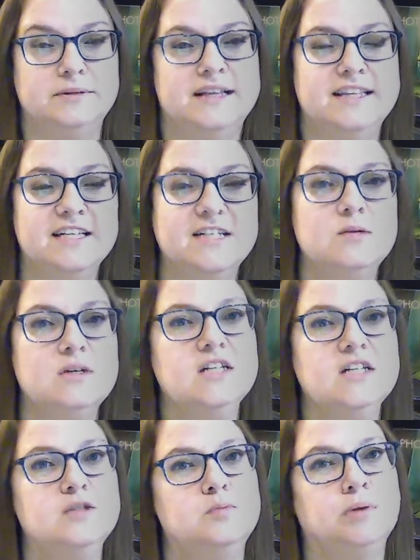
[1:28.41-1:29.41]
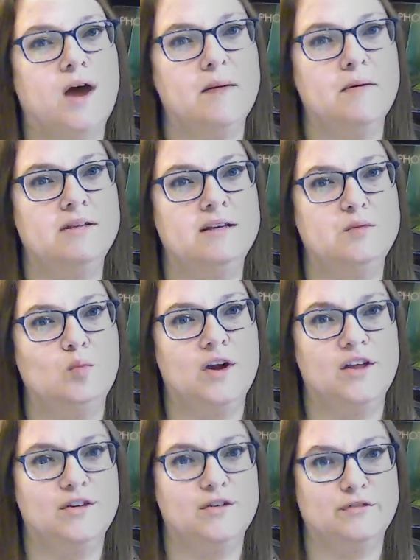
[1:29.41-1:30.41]
and this is probably
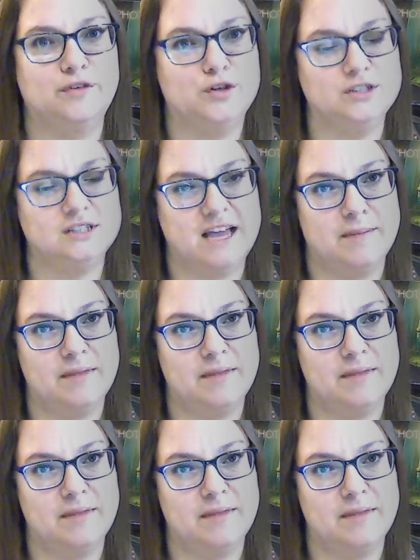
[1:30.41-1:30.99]
one of the first game